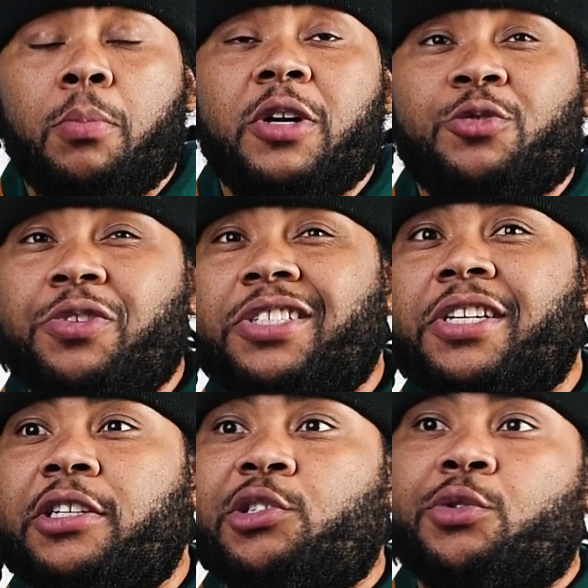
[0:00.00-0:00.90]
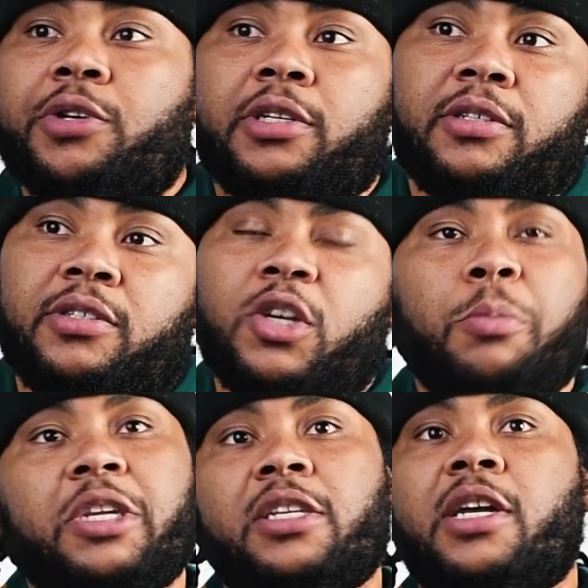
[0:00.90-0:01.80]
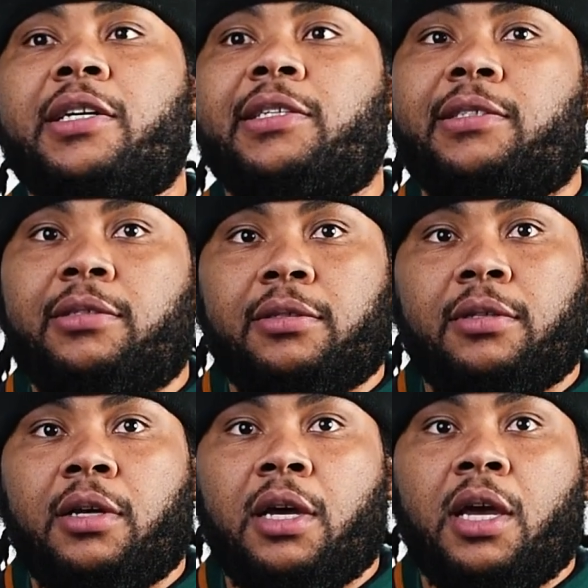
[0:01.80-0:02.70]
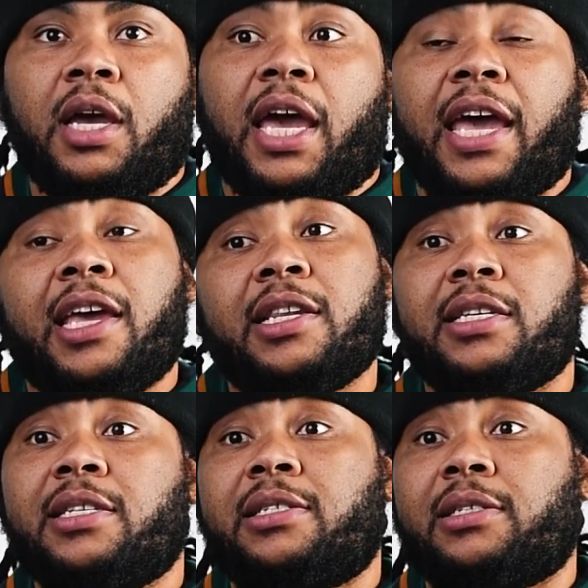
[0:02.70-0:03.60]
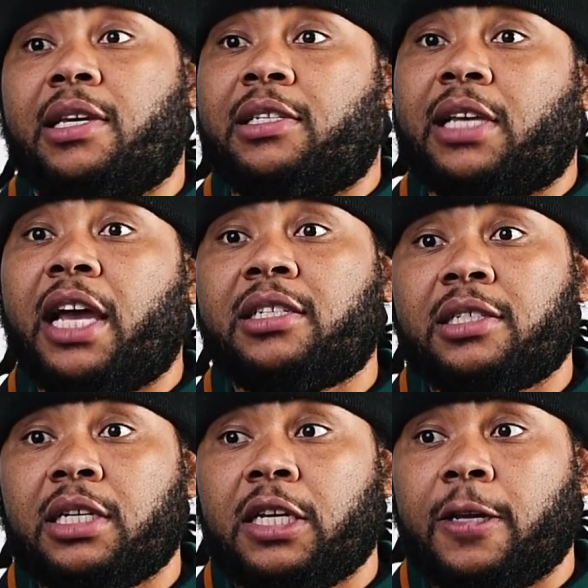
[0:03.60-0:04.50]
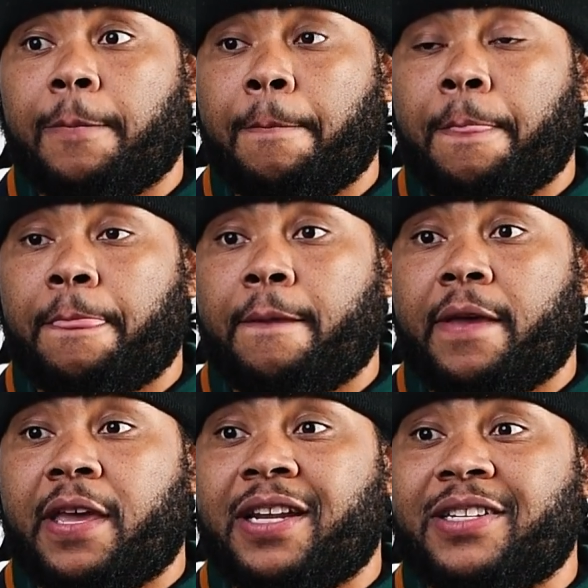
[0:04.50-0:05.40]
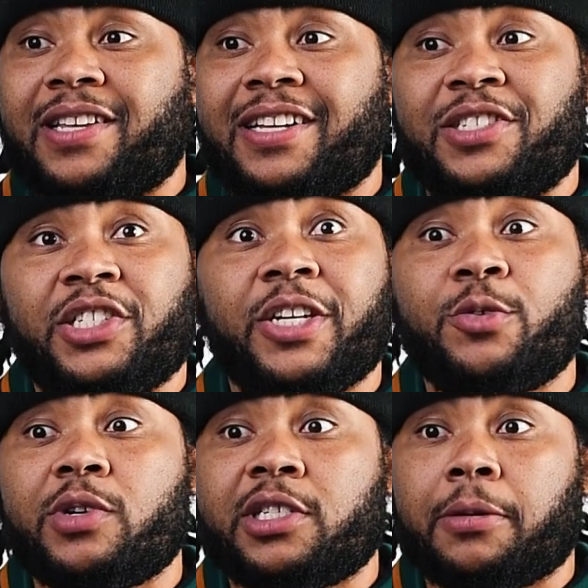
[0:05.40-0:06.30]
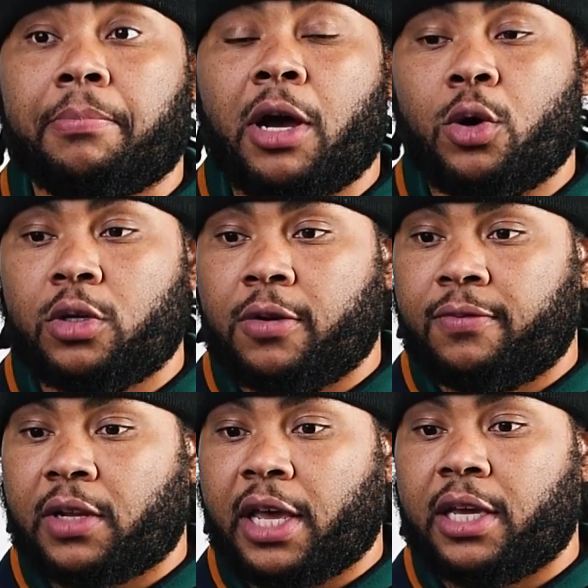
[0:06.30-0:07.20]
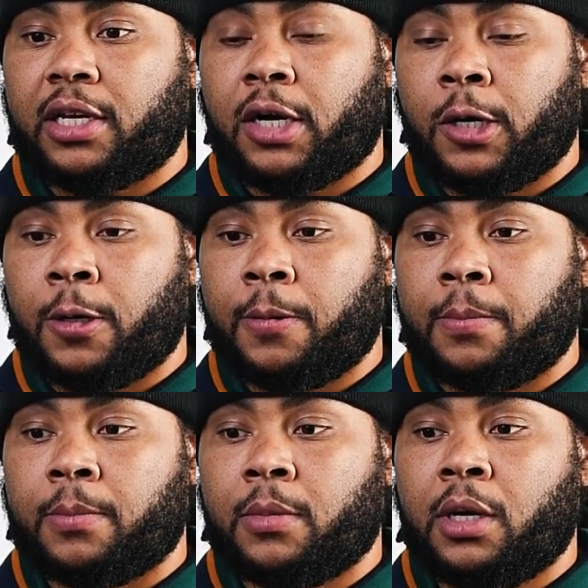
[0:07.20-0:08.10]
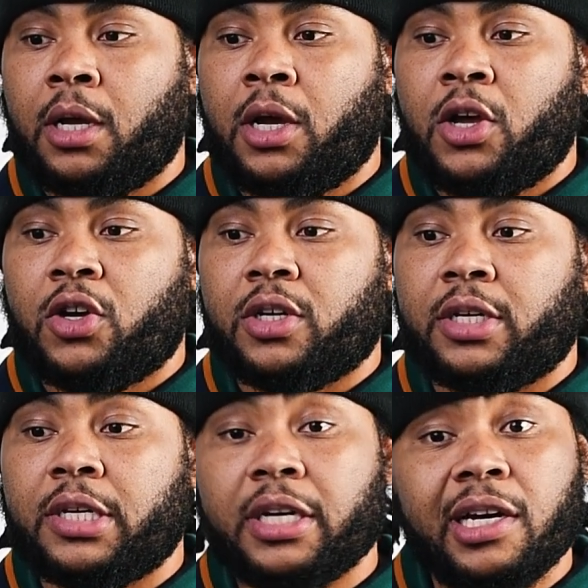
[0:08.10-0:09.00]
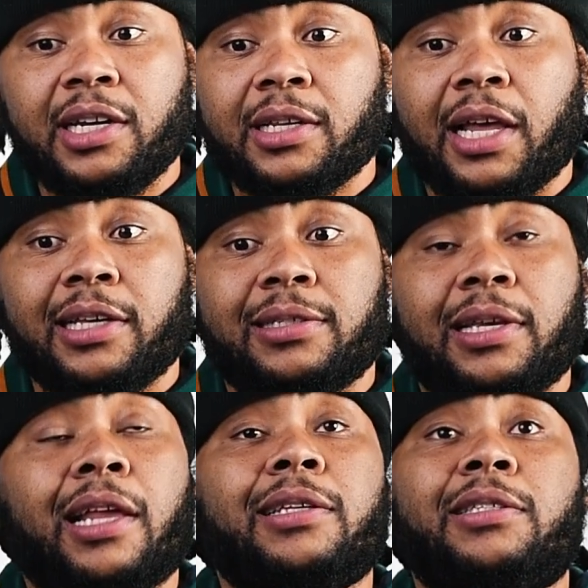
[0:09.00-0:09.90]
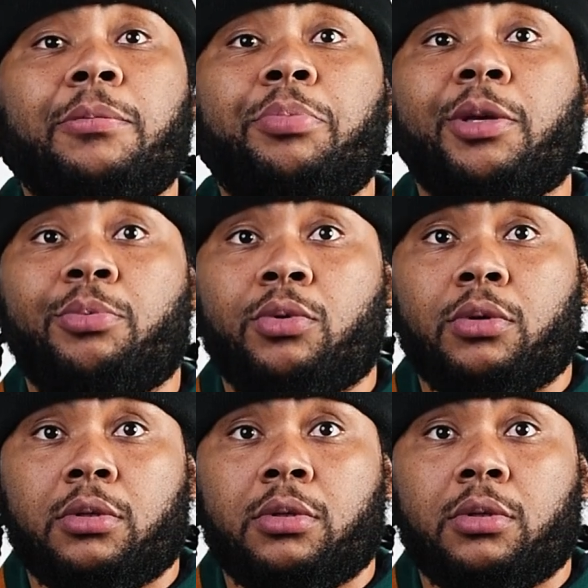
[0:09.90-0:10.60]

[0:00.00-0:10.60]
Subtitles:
rich history, so many nuggets, and it's actually in a generous amount of like good and like talented people.